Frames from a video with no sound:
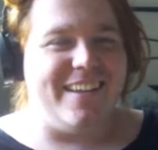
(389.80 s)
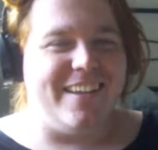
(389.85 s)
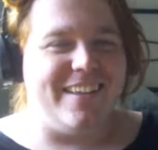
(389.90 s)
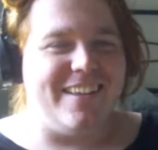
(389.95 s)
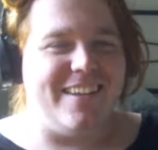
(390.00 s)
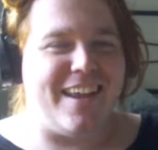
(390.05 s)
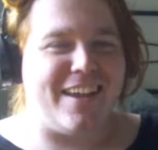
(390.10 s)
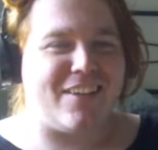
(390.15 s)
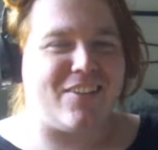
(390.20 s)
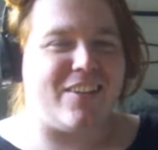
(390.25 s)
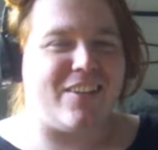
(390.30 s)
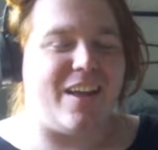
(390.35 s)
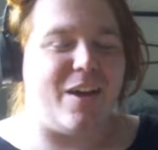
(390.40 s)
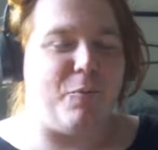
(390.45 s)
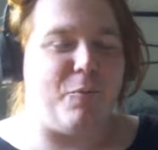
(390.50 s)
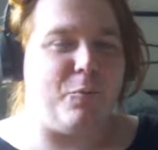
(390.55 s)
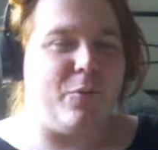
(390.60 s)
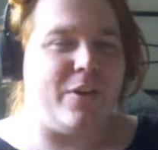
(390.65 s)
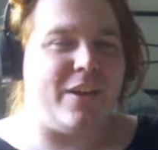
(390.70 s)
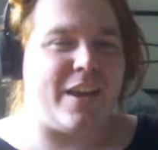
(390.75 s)
Next
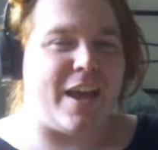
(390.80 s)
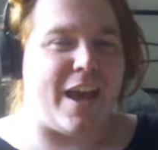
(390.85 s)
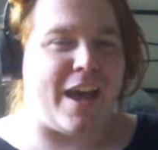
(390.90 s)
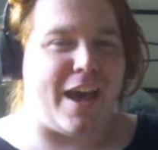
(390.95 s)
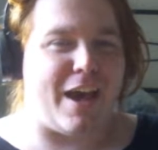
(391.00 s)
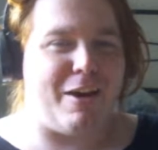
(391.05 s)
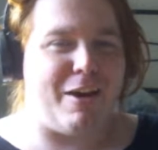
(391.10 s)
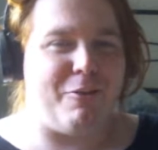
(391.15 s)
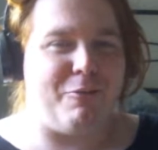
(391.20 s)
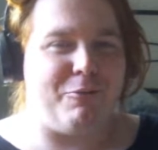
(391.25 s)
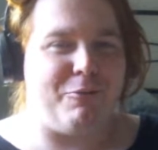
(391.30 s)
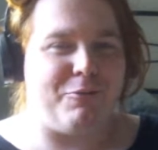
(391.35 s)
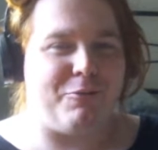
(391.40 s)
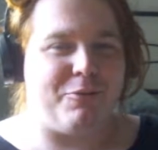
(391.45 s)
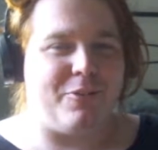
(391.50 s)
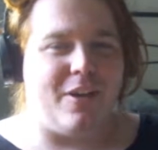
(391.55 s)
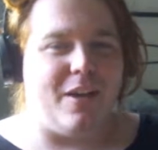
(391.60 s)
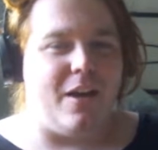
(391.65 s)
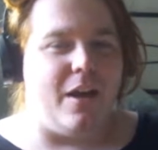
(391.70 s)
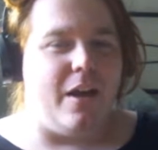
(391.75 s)
up we have
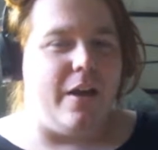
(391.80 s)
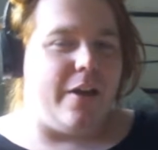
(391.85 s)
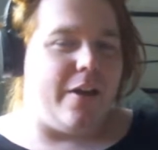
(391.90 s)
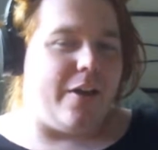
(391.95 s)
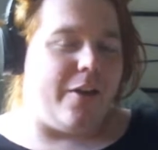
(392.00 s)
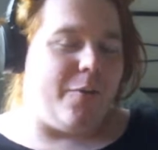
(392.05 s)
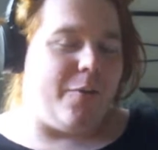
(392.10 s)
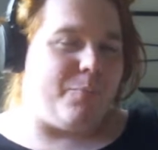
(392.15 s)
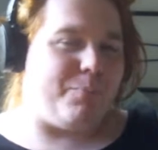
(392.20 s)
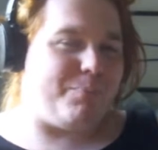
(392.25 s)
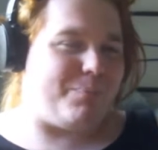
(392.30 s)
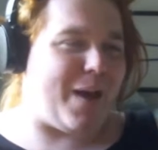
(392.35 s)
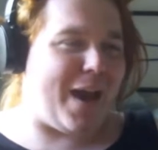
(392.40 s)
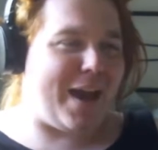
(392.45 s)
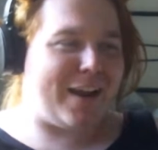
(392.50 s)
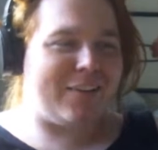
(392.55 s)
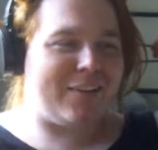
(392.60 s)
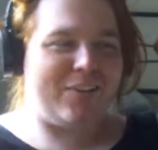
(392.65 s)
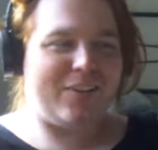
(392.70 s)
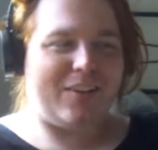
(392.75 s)

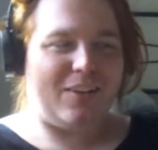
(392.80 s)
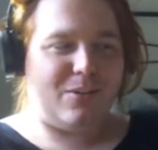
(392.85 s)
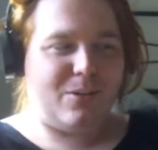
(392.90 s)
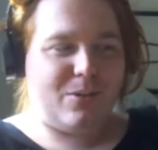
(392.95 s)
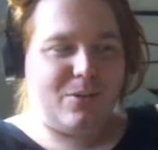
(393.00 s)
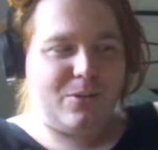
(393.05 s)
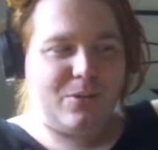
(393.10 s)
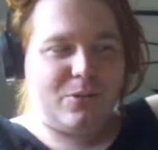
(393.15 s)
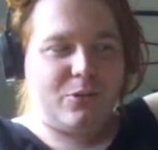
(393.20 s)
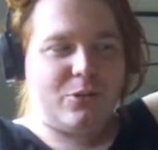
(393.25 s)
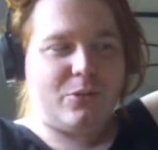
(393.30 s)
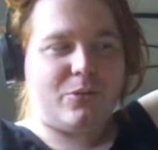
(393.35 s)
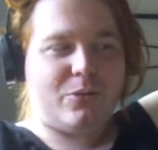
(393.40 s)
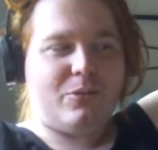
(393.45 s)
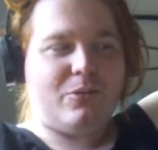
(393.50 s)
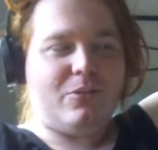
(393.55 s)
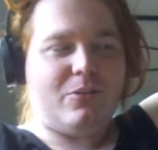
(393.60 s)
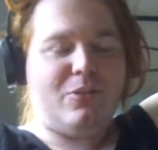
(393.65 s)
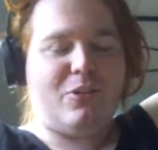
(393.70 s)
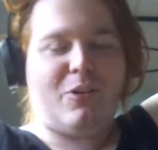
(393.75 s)
back to
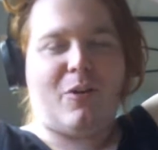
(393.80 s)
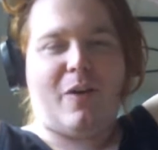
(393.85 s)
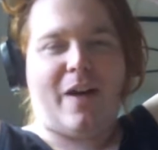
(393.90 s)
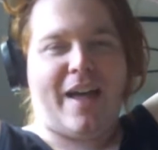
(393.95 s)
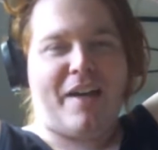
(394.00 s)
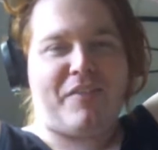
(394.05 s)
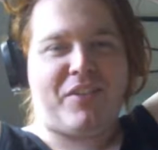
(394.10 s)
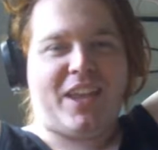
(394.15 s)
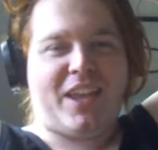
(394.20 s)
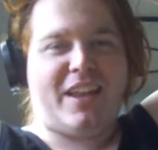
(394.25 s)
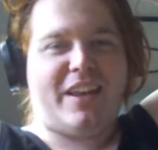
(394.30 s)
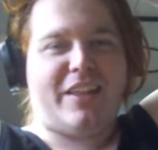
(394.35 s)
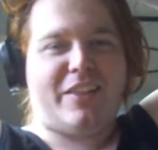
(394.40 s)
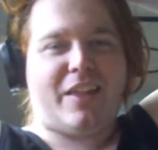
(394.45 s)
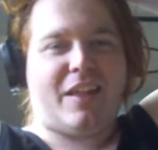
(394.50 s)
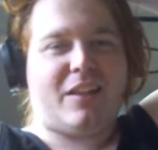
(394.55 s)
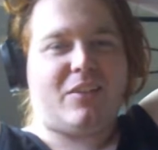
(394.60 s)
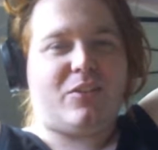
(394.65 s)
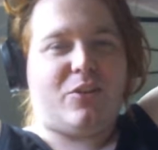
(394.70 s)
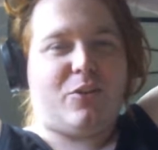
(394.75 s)
not having
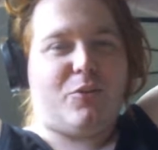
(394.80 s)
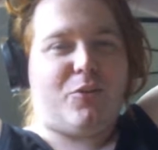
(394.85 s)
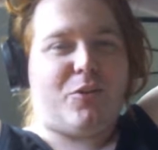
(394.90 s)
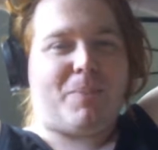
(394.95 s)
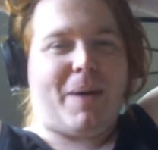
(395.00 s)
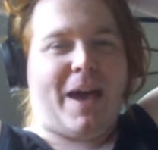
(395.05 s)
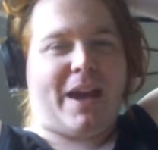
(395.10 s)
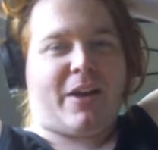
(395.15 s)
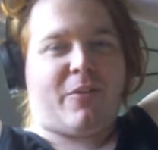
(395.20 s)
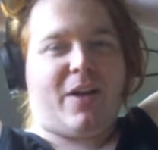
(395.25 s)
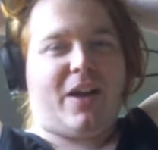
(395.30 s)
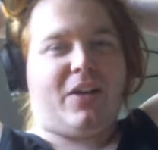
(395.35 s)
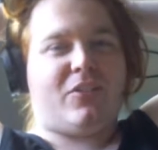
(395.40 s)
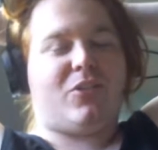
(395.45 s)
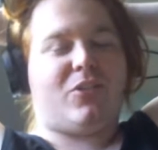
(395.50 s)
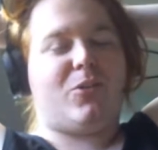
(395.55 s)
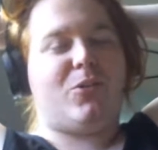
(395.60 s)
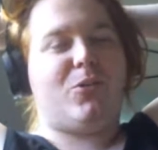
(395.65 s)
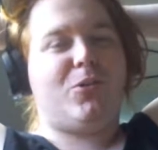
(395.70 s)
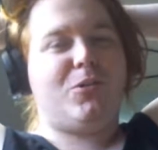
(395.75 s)
anything to do with backgrounds
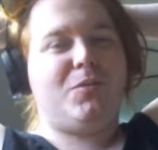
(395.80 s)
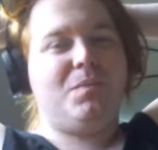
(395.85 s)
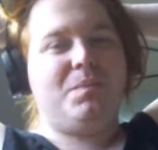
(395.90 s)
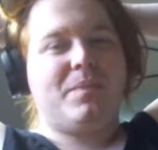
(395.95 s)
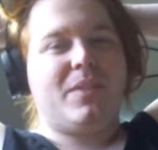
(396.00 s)
at all.